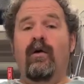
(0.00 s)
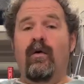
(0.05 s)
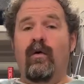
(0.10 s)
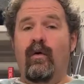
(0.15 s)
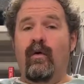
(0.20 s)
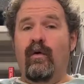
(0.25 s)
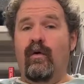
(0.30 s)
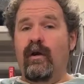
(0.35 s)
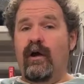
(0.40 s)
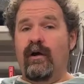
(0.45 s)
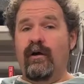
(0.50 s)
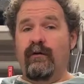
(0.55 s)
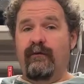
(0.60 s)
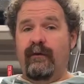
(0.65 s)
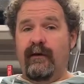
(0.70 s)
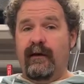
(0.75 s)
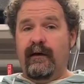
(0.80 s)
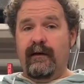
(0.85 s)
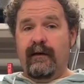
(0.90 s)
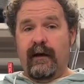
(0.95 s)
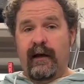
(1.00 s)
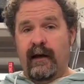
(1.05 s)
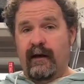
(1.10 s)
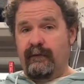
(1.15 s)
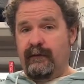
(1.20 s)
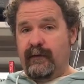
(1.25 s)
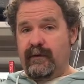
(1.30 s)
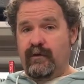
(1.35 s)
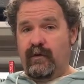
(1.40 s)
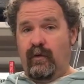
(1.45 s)
all over uh,
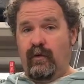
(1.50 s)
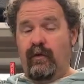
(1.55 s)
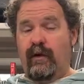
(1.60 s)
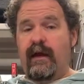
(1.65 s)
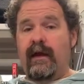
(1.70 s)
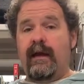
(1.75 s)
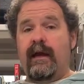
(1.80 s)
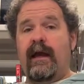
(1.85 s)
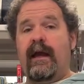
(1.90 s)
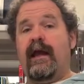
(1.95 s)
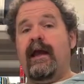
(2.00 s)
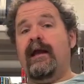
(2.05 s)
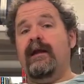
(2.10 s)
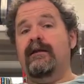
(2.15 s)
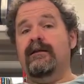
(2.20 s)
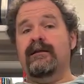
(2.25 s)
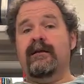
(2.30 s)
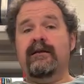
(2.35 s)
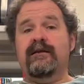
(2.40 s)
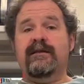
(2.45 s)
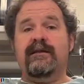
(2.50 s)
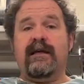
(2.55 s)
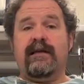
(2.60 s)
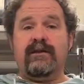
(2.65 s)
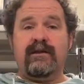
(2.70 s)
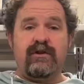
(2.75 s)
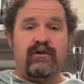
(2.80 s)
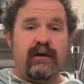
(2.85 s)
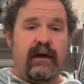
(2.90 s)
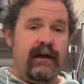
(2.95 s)
Victoria and South
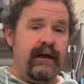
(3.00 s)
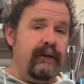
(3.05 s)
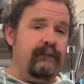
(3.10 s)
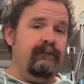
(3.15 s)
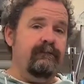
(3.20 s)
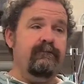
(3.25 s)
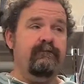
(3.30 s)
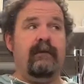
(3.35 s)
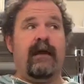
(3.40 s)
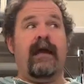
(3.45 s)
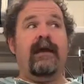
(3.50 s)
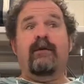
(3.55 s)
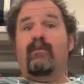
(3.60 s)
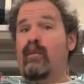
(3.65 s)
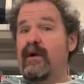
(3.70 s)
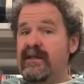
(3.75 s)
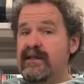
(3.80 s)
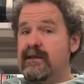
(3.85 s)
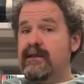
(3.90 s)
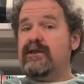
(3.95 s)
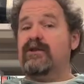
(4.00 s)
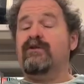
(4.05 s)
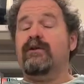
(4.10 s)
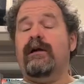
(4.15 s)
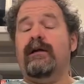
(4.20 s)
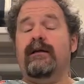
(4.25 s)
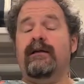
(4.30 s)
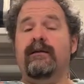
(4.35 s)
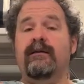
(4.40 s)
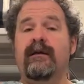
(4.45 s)
Australia and Western
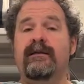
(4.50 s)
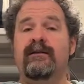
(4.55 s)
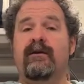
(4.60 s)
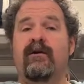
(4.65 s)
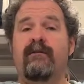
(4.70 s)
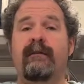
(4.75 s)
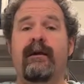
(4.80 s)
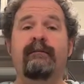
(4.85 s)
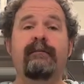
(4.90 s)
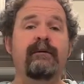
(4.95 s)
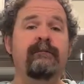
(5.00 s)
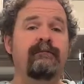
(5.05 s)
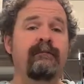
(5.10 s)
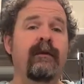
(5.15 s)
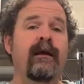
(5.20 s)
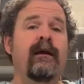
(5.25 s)
Australia, as I remember.